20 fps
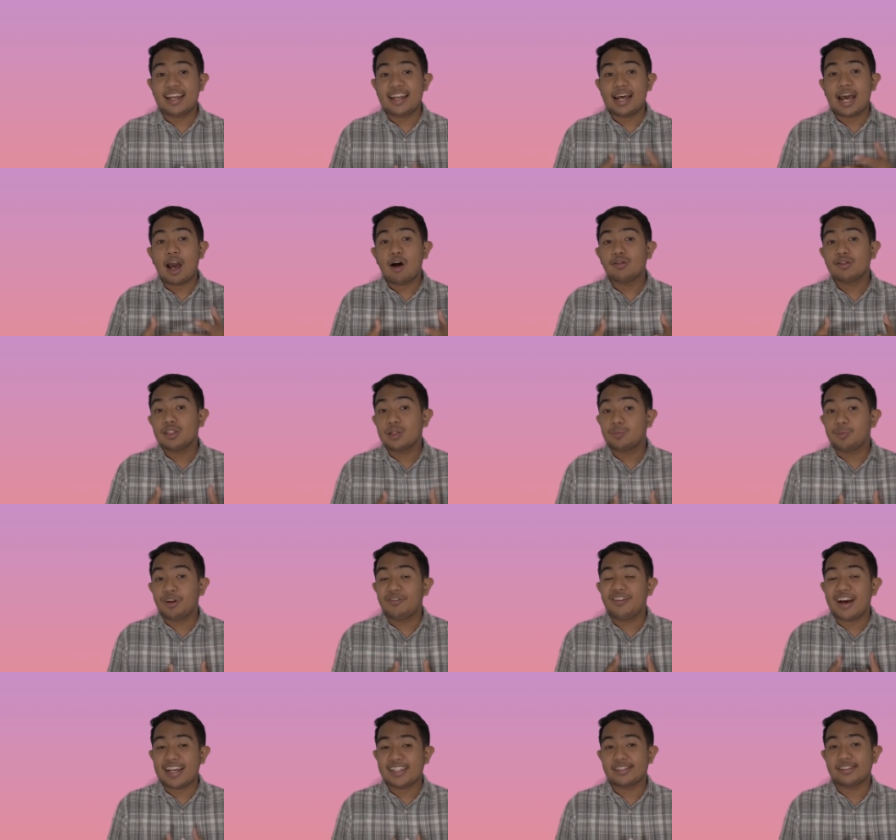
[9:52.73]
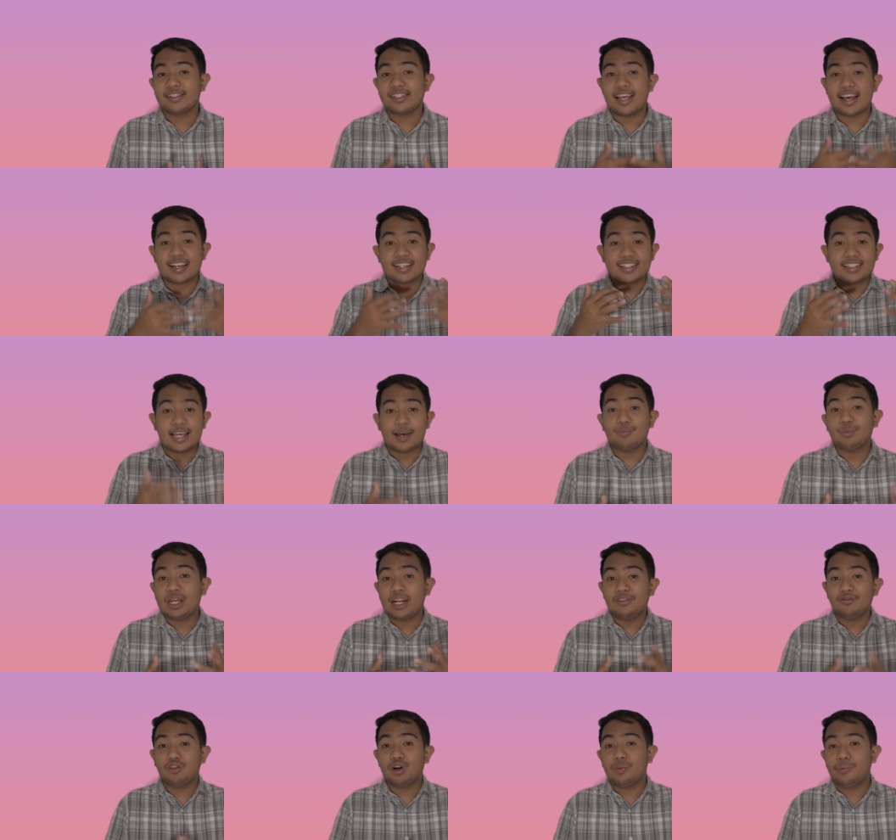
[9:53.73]
and how supervisors accept
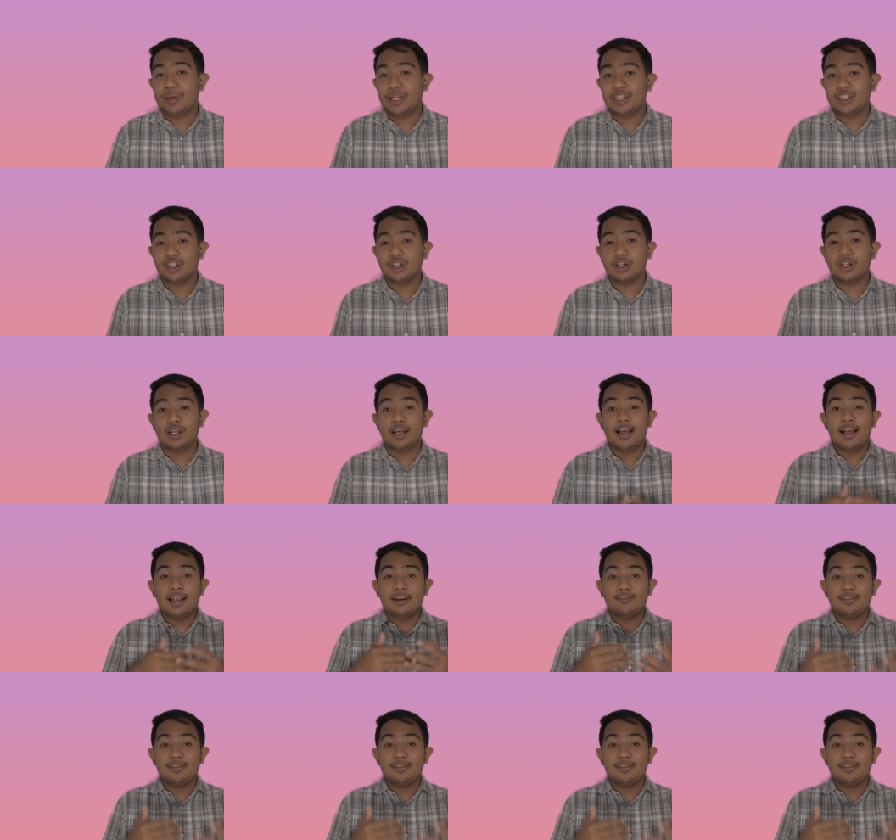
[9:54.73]
the information